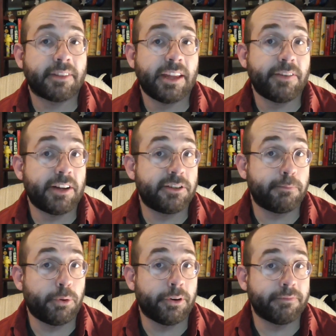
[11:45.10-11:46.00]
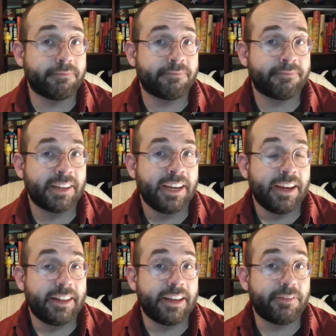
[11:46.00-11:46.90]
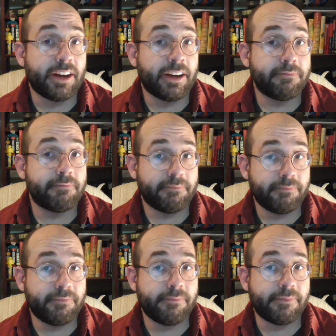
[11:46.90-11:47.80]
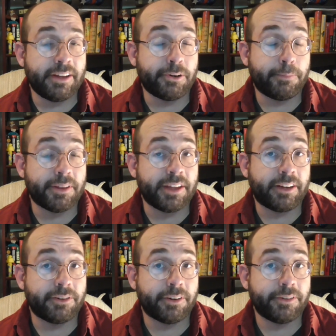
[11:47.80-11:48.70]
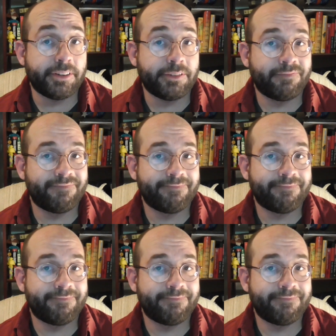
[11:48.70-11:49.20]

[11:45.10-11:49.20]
they've got support, they've got help that they can turn to.